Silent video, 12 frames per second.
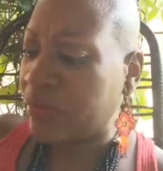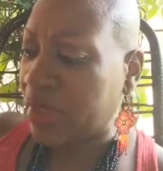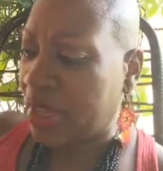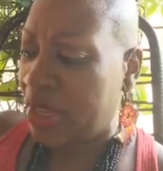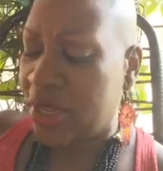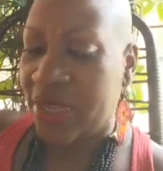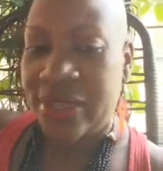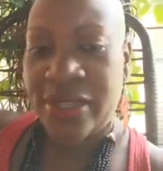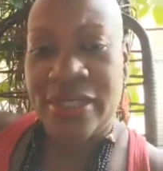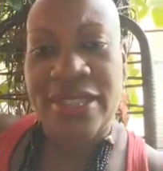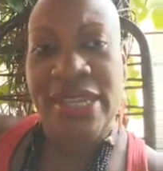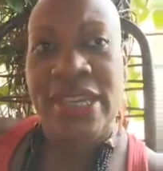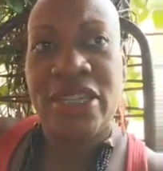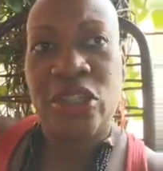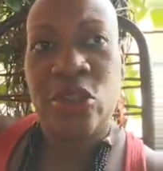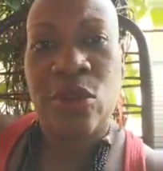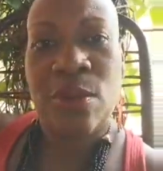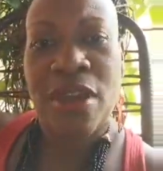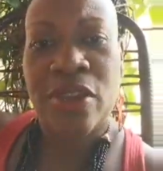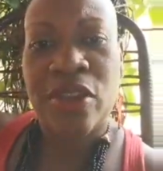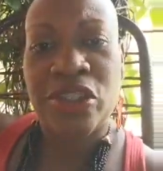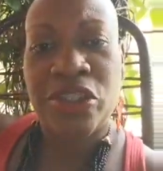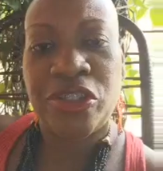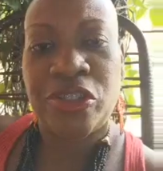it just teaches you about your
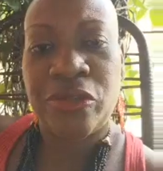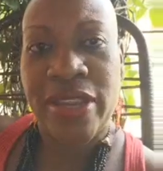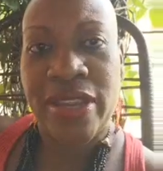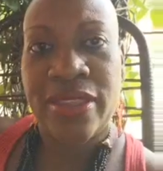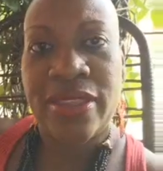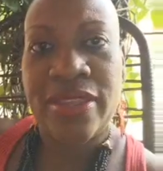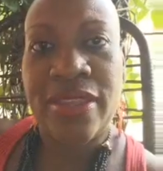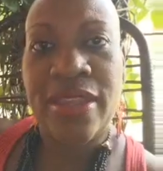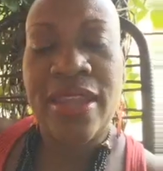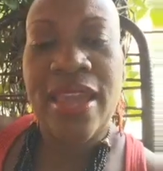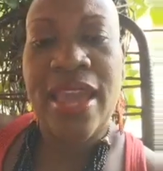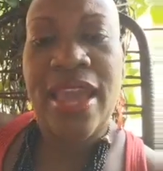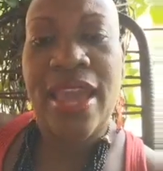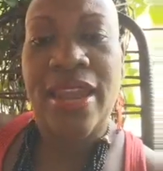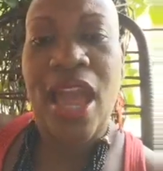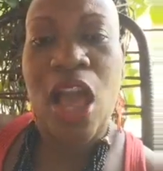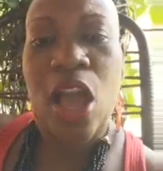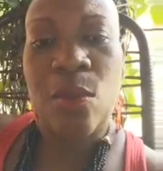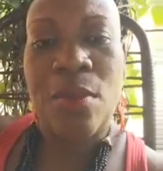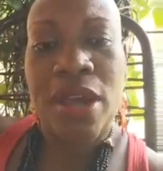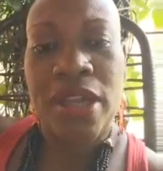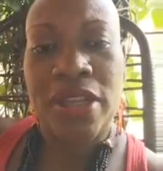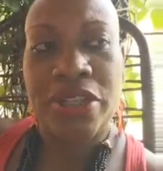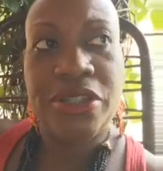strength and how
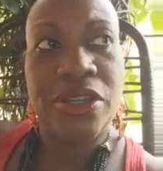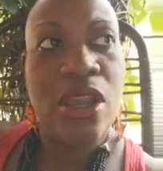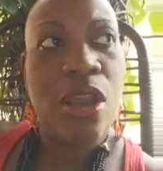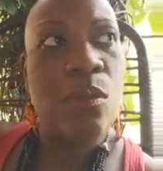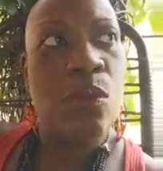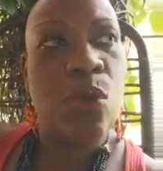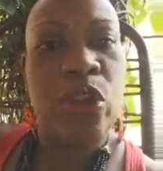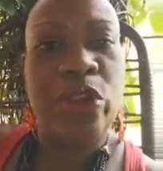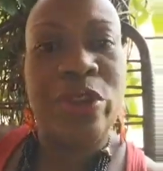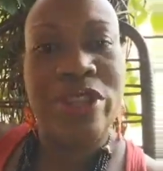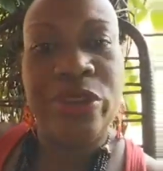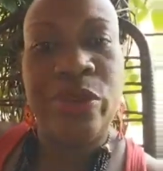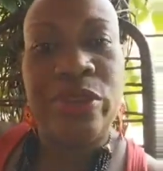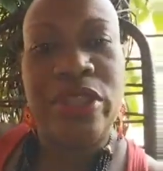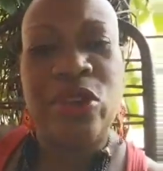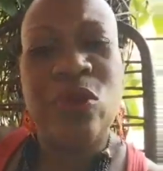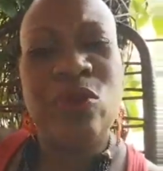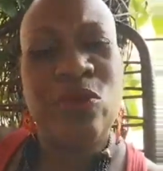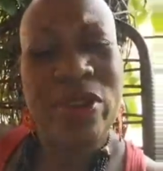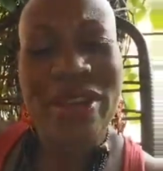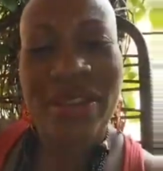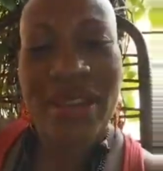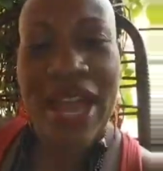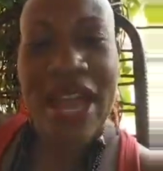much more you can do than you
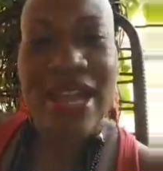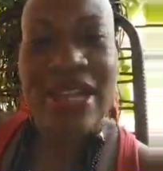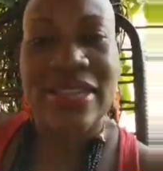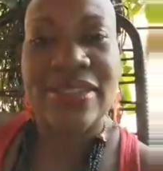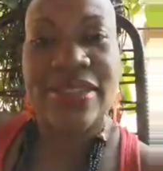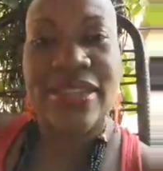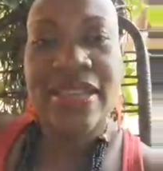realize.